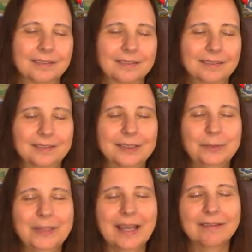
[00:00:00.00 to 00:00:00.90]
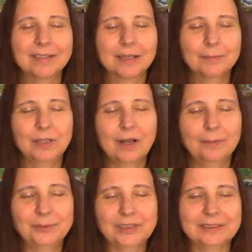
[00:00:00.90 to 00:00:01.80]
So we have a couple
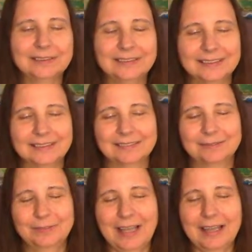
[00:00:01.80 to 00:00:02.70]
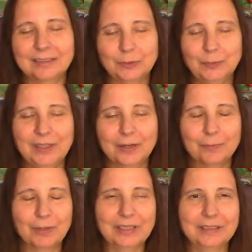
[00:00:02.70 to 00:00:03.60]
options as we are
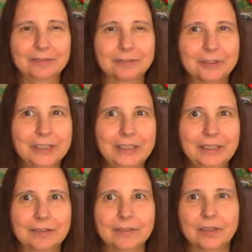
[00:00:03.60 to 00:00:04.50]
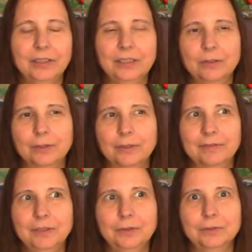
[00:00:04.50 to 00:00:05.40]
breaking free of our egoic
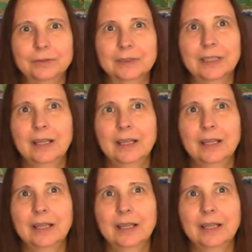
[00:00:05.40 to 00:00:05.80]
views.